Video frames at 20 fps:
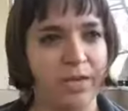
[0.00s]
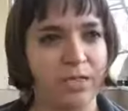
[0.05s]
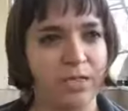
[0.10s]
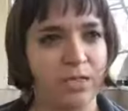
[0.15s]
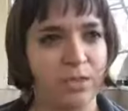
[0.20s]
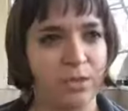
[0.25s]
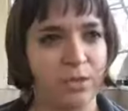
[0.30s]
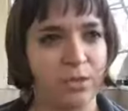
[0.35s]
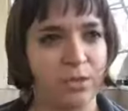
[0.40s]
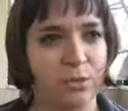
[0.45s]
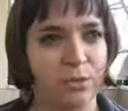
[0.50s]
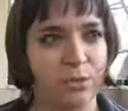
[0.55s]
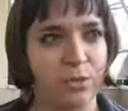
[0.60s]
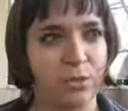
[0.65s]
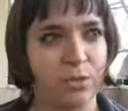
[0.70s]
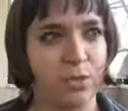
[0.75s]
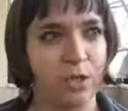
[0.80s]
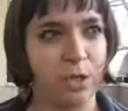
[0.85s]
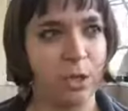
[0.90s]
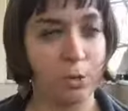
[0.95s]
ways
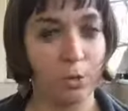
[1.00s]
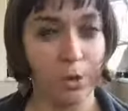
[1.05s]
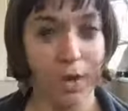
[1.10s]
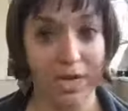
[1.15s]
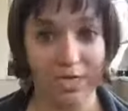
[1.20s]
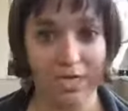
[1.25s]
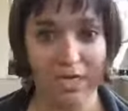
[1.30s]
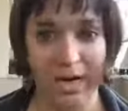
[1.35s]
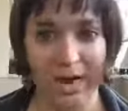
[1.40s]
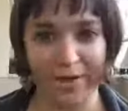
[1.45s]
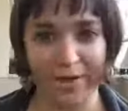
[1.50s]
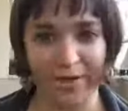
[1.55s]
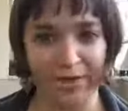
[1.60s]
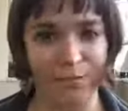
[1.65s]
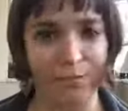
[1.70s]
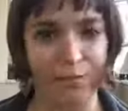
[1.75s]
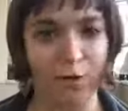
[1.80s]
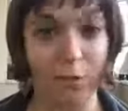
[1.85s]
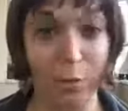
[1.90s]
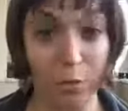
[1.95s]
to create a
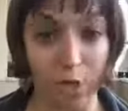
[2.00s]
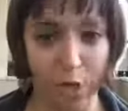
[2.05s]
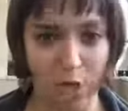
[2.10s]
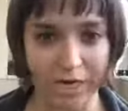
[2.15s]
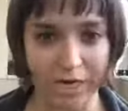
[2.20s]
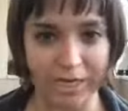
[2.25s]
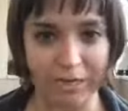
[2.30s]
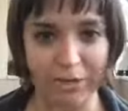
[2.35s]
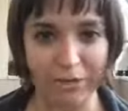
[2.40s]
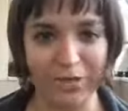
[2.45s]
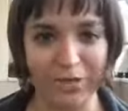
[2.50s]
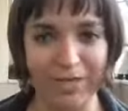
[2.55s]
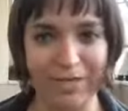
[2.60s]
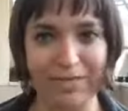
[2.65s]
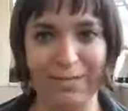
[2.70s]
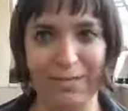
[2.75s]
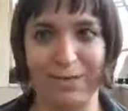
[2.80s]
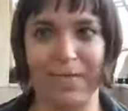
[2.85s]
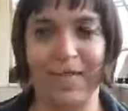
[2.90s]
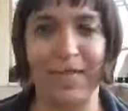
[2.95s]
title, like for a blog
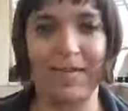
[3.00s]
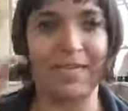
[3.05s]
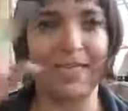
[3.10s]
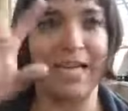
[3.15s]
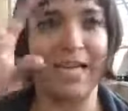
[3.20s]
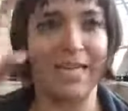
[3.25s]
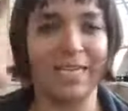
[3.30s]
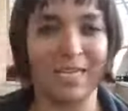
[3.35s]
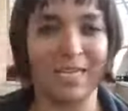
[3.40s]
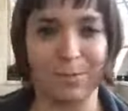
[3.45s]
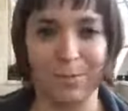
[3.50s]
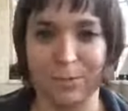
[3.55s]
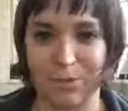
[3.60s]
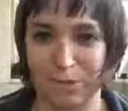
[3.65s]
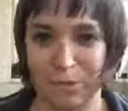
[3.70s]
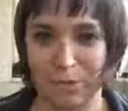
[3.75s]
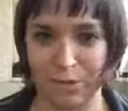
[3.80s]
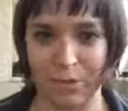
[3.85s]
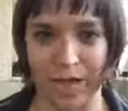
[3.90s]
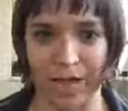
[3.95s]
entry, is to be like 10
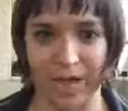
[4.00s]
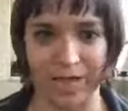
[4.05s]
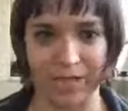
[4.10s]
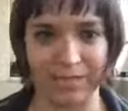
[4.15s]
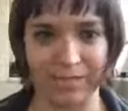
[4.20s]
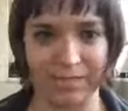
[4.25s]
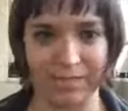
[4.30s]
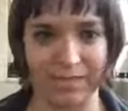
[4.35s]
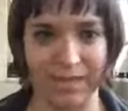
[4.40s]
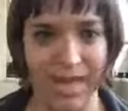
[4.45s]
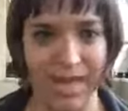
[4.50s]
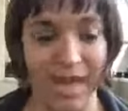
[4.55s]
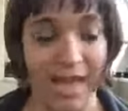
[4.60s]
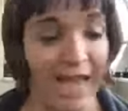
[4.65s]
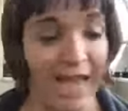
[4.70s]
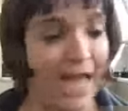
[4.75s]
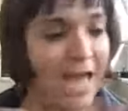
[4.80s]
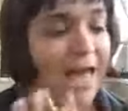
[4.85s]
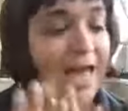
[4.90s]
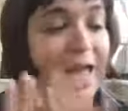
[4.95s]
tips to do X.
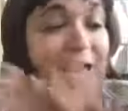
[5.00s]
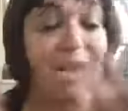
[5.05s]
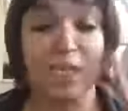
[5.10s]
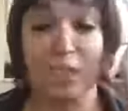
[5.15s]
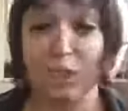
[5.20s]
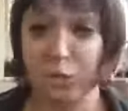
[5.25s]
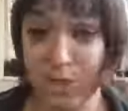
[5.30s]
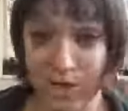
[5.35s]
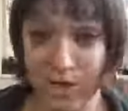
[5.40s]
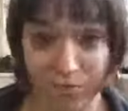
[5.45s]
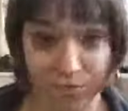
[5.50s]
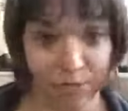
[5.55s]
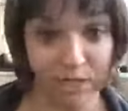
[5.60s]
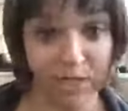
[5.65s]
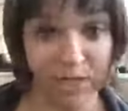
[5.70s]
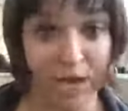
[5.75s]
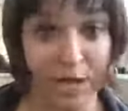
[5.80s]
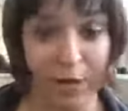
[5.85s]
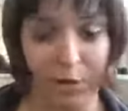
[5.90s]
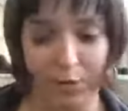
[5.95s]
It's great
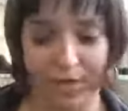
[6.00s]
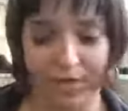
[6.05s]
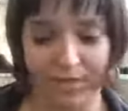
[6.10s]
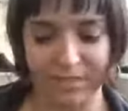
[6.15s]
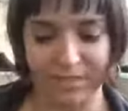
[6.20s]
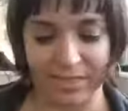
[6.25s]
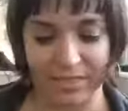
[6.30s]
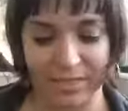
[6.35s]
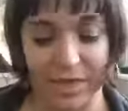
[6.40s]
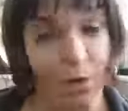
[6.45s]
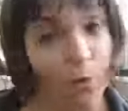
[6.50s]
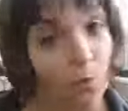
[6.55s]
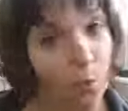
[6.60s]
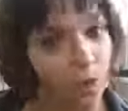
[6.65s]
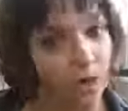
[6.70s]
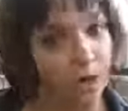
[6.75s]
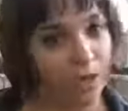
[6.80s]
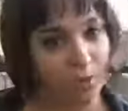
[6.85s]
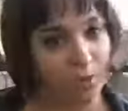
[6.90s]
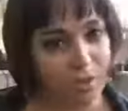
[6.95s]
for a lot of reasons,
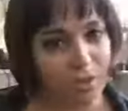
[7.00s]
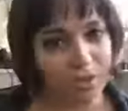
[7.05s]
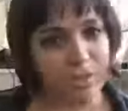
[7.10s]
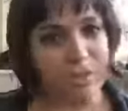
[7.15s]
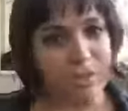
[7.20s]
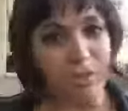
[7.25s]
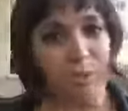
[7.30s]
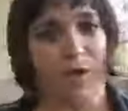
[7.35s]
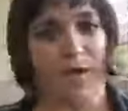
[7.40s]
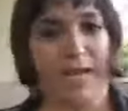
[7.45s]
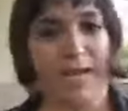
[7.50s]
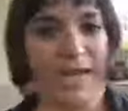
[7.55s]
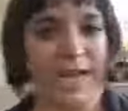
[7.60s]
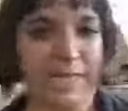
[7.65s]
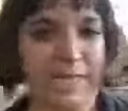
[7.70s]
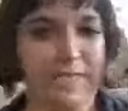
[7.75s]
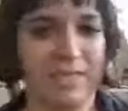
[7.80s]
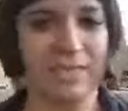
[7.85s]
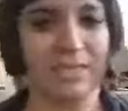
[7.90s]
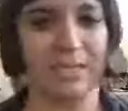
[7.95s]
and one of the reasons
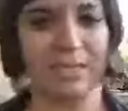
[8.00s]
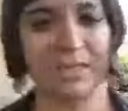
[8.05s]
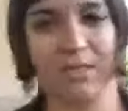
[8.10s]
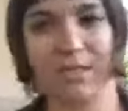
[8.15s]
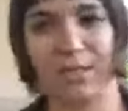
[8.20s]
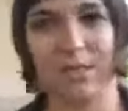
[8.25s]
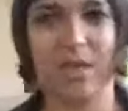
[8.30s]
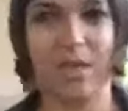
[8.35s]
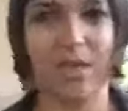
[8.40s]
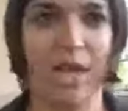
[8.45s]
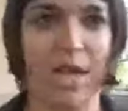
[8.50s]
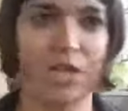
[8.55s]
why it's